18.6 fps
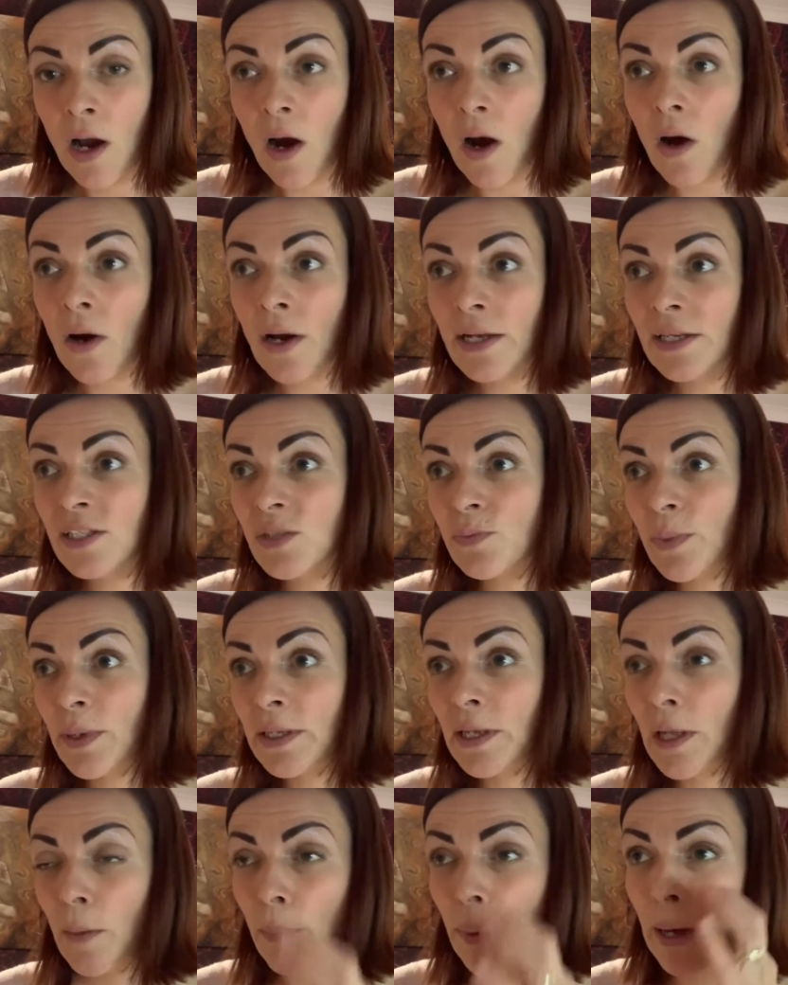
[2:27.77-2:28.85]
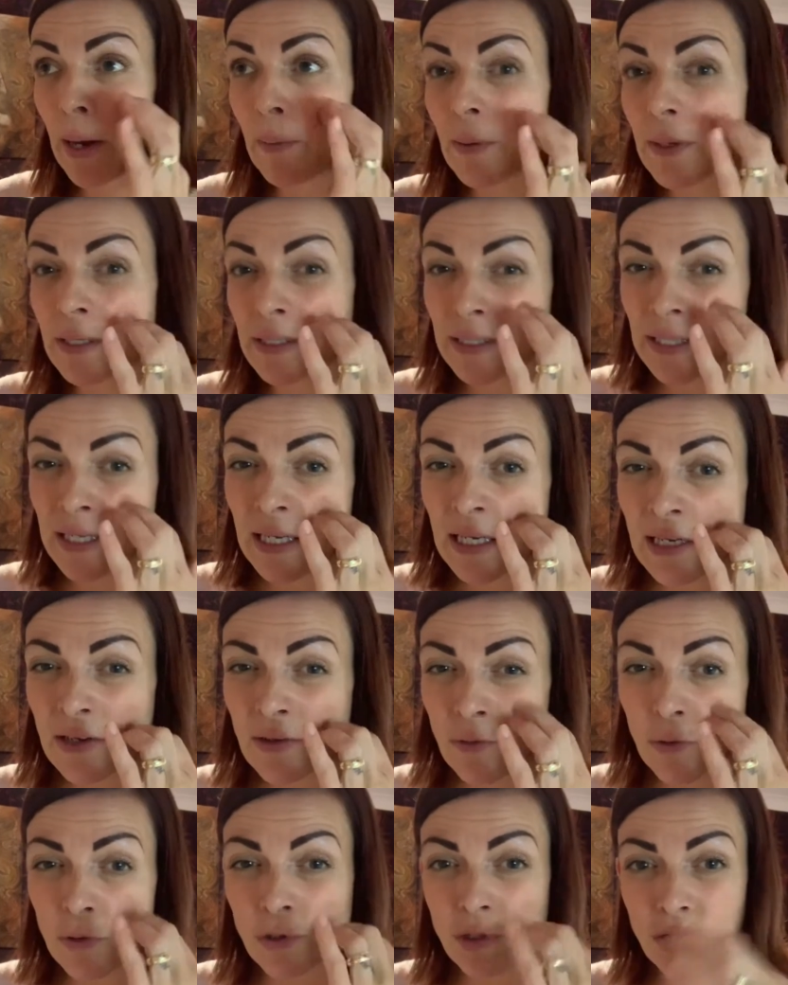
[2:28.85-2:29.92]
I spent about a year
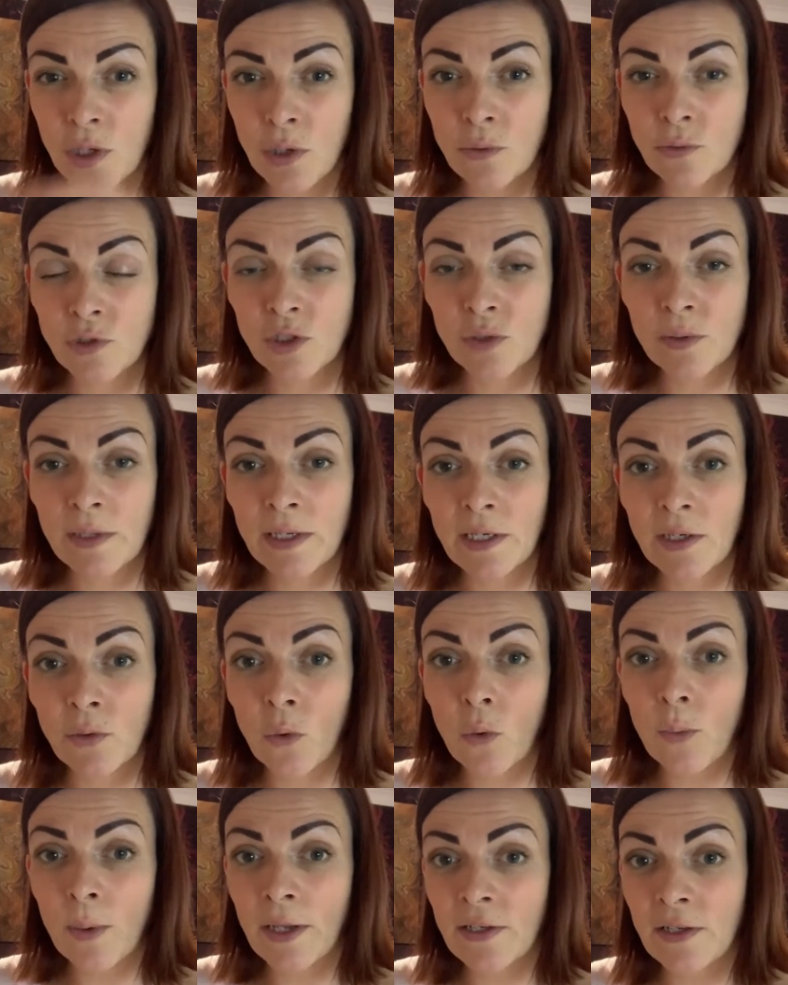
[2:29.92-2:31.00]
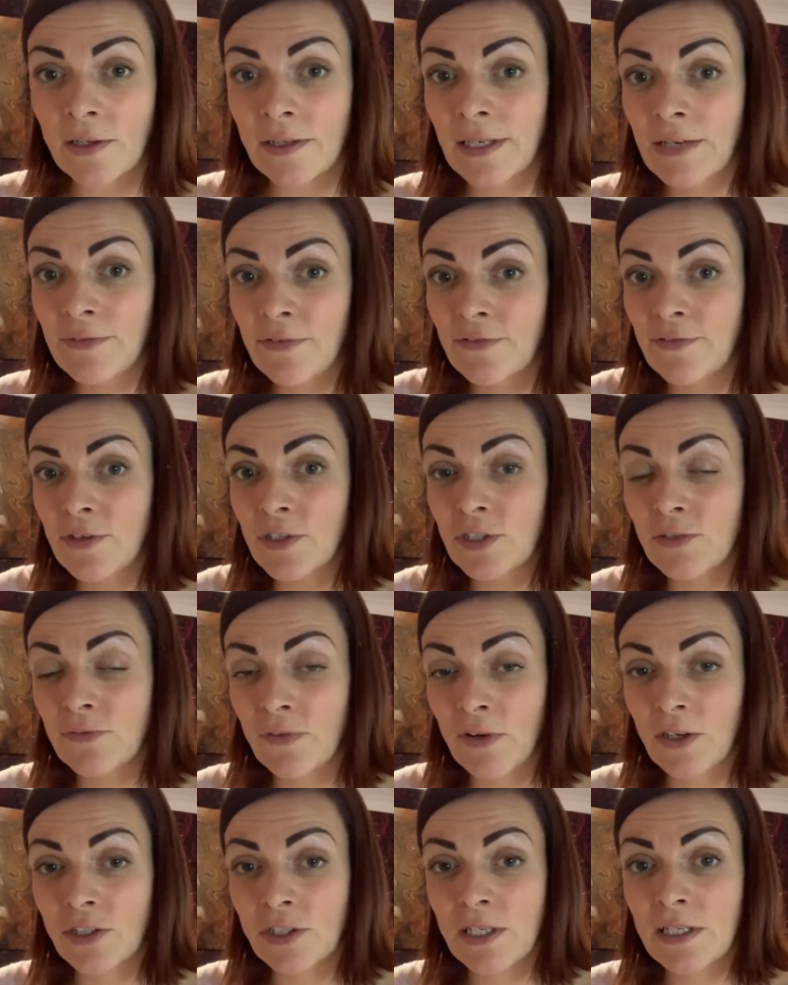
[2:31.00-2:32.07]
or so doing gallbladder and liver
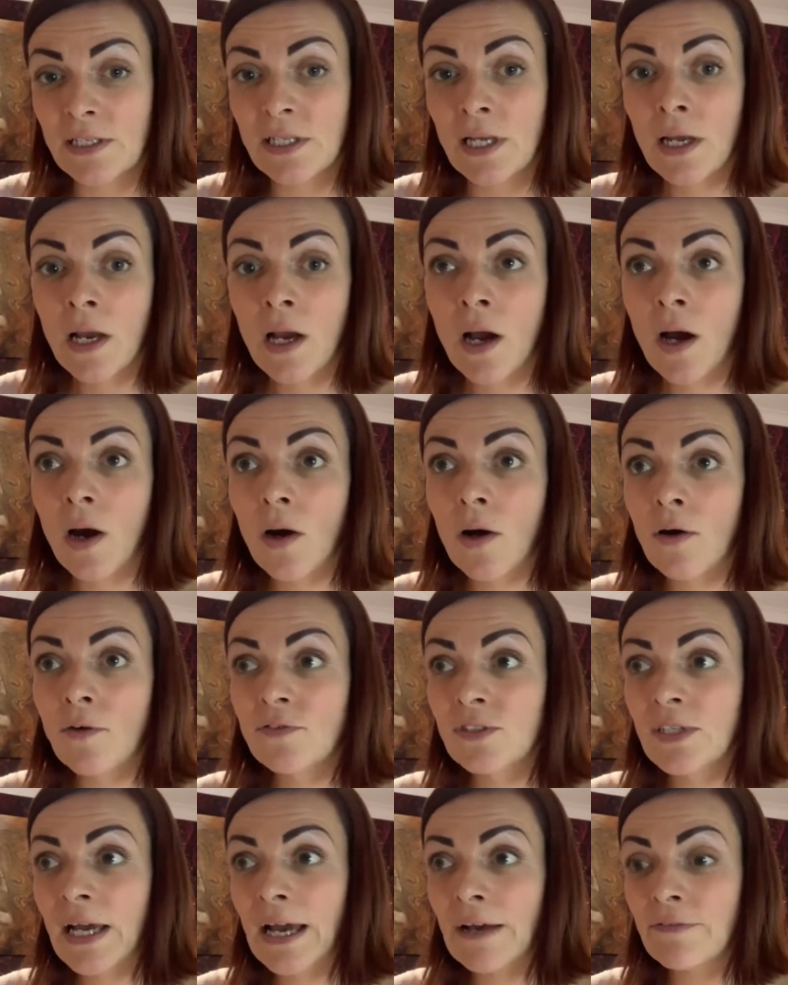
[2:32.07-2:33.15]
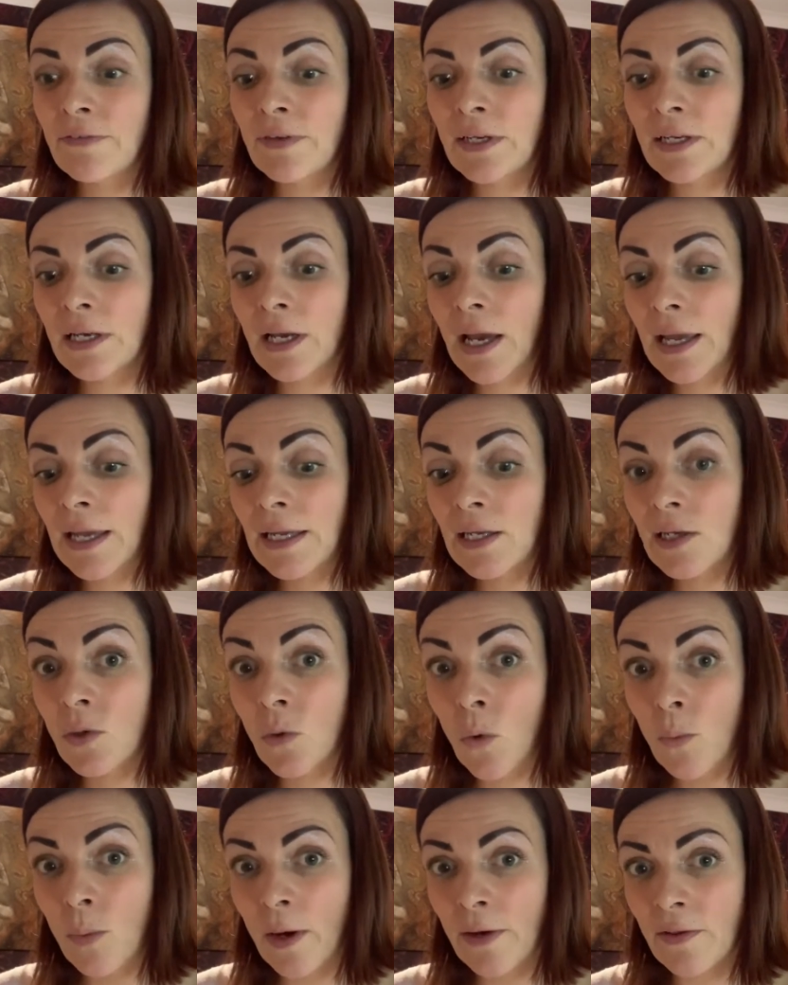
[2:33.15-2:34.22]
flushes after having a
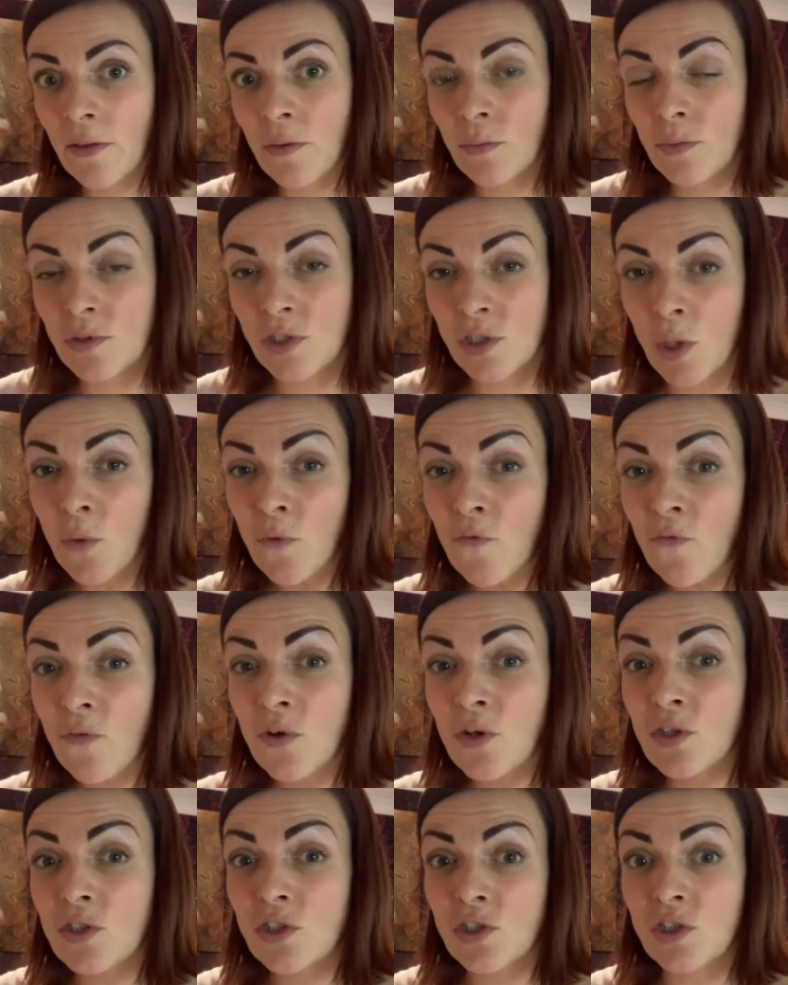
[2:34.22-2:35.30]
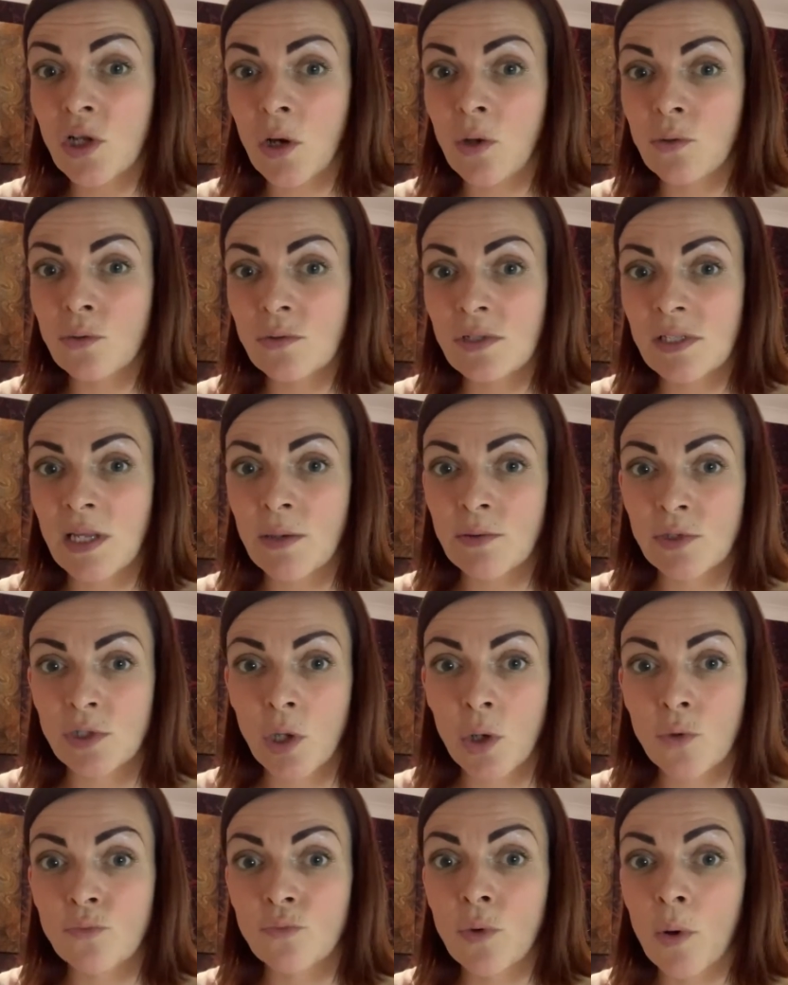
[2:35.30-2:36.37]
gallbladder that was so full of stones there was
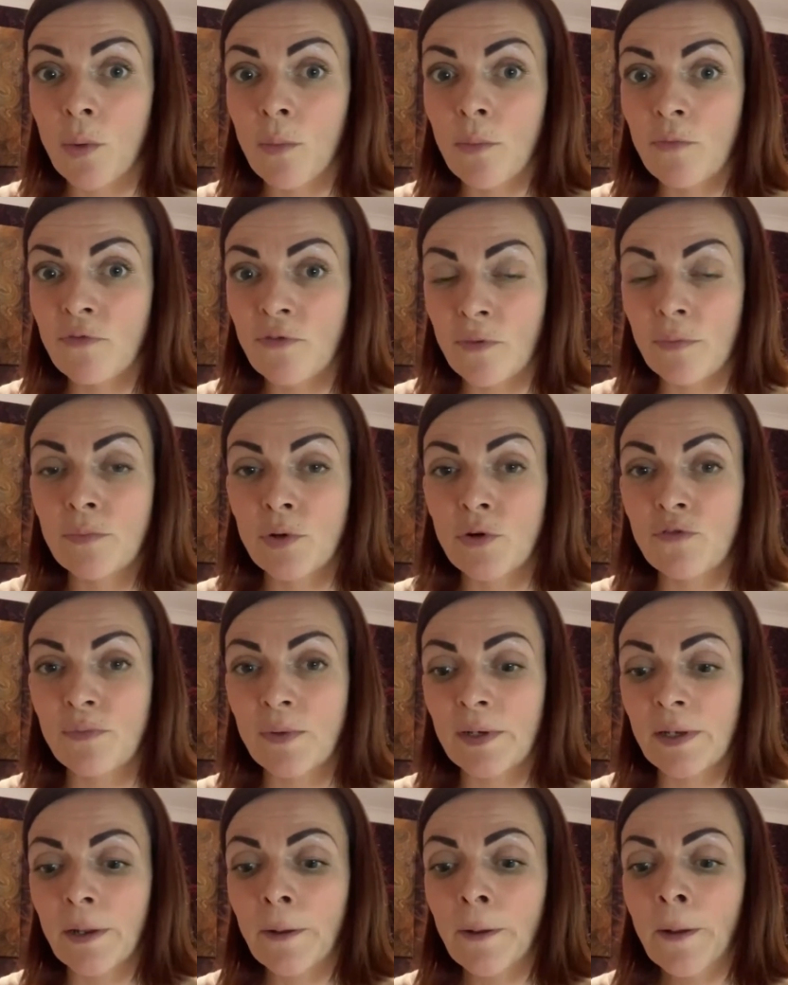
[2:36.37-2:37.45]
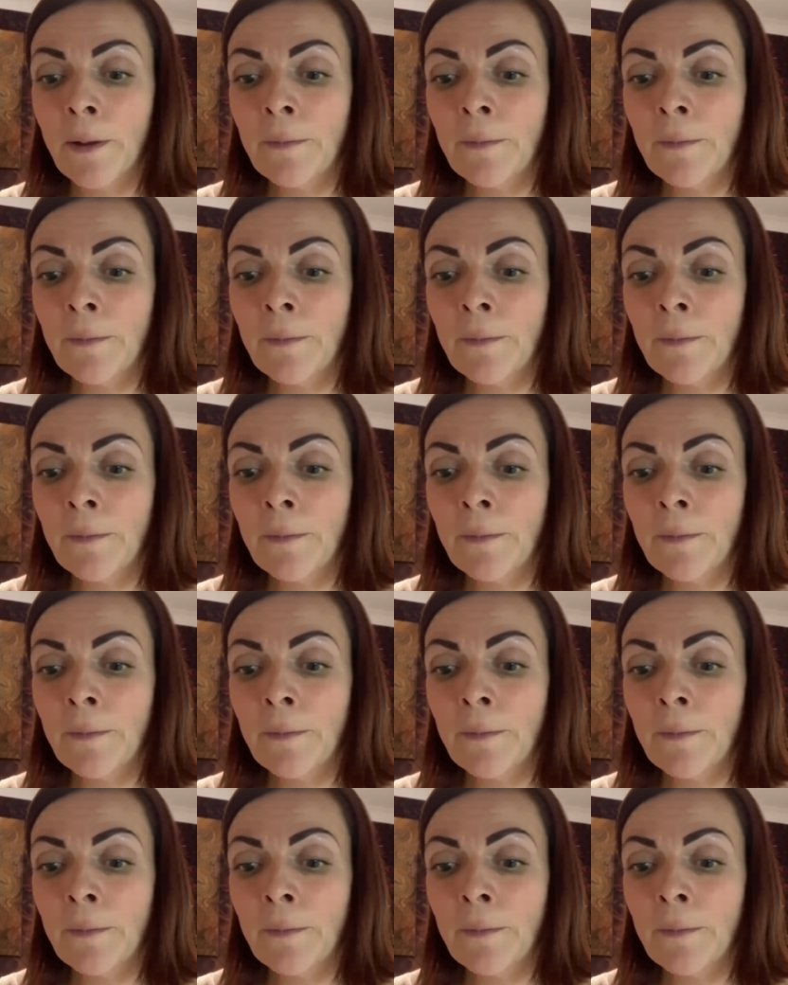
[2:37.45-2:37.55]
no room for movement,